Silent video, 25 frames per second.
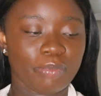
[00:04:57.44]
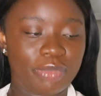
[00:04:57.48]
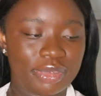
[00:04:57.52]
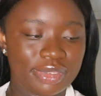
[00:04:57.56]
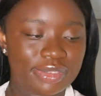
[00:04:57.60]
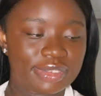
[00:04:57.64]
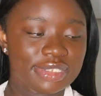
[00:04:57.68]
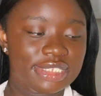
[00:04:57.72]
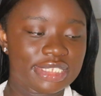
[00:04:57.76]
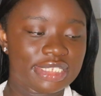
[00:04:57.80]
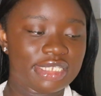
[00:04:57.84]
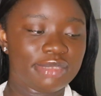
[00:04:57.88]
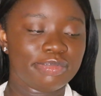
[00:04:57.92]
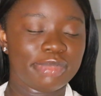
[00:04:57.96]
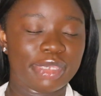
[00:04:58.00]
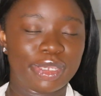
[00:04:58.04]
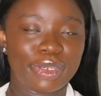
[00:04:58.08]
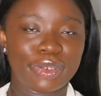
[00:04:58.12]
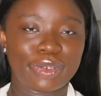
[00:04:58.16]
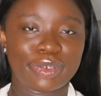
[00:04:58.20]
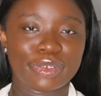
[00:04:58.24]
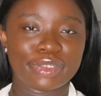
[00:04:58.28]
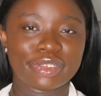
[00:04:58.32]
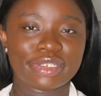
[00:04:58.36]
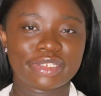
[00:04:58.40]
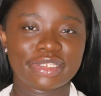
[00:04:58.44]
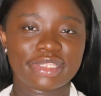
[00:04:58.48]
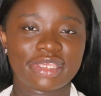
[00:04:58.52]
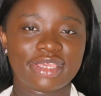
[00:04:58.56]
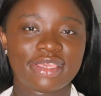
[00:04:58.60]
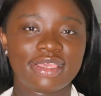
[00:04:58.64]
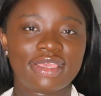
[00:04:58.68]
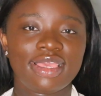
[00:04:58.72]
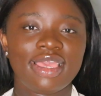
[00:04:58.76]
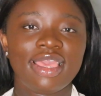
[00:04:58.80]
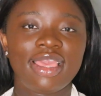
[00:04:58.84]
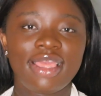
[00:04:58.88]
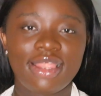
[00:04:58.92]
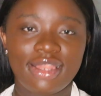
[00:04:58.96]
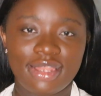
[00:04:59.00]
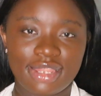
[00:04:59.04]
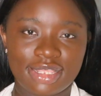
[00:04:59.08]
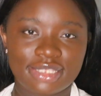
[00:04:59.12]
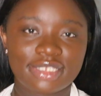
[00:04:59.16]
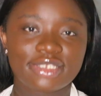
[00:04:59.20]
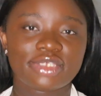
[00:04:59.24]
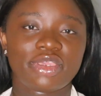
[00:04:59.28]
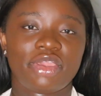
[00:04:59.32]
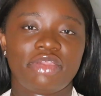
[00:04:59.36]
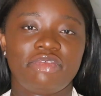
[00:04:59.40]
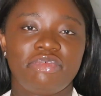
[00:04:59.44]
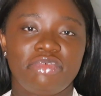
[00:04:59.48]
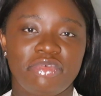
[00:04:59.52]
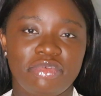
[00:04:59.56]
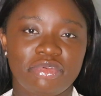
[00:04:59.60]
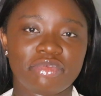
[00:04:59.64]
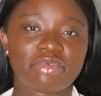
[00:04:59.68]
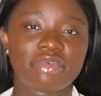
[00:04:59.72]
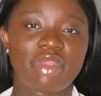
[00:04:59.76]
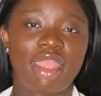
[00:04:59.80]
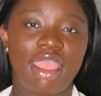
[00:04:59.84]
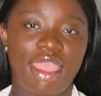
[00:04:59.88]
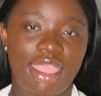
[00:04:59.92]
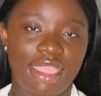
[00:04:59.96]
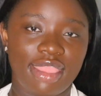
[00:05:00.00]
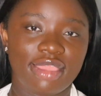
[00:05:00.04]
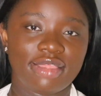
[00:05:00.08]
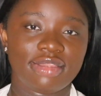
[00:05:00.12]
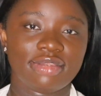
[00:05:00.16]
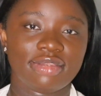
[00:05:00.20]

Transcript: put your seatbelt on. Let's go for a ride.